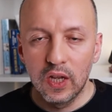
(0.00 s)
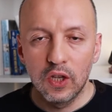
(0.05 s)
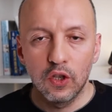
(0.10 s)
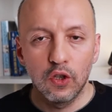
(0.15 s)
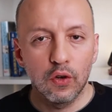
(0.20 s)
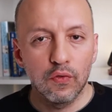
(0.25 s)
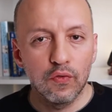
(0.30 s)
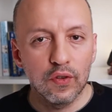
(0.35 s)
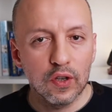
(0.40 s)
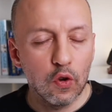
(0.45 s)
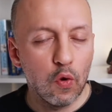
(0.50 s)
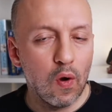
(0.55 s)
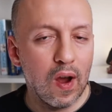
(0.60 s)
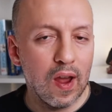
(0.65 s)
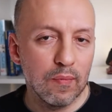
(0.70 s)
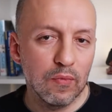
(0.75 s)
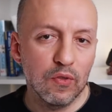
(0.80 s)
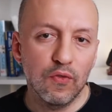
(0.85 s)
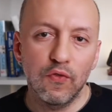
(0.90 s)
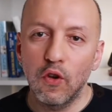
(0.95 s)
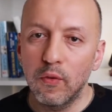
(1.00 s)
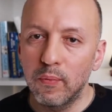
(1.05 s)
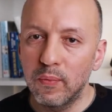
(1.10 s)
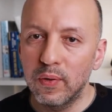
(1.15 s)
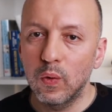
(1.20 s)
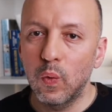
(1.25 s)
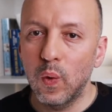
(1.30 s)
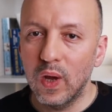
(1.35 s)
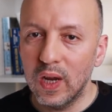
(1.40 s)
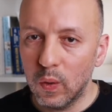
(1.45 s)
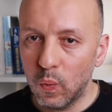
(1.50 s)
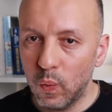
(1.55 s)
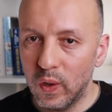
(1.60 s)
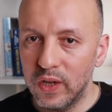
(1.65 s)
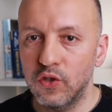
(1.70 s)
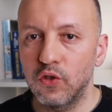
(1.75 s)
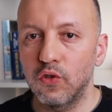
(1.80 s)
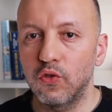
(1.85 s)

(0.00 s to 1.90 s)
your requirement for prevailing wage